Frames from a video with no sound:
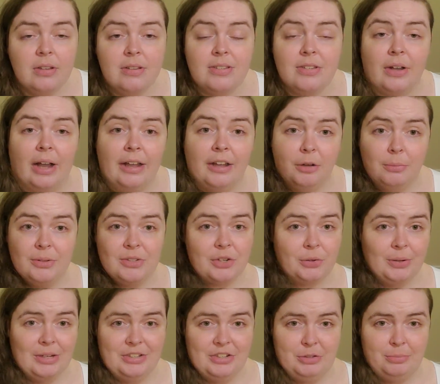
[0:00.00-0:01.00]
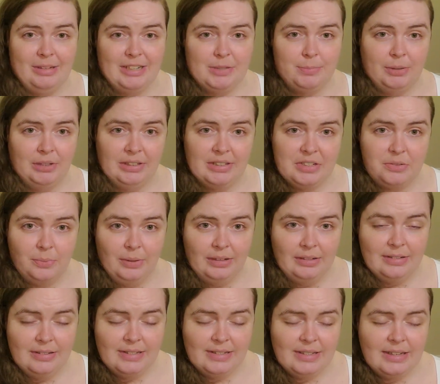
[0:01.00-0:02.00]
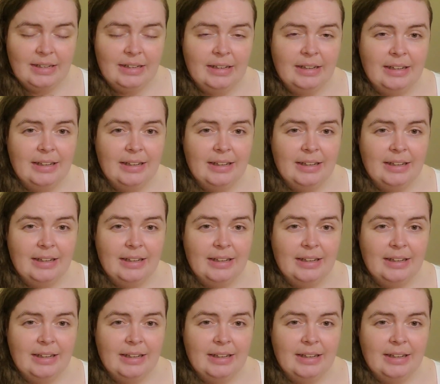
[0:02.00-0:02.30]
So I almost always use my smallest ones,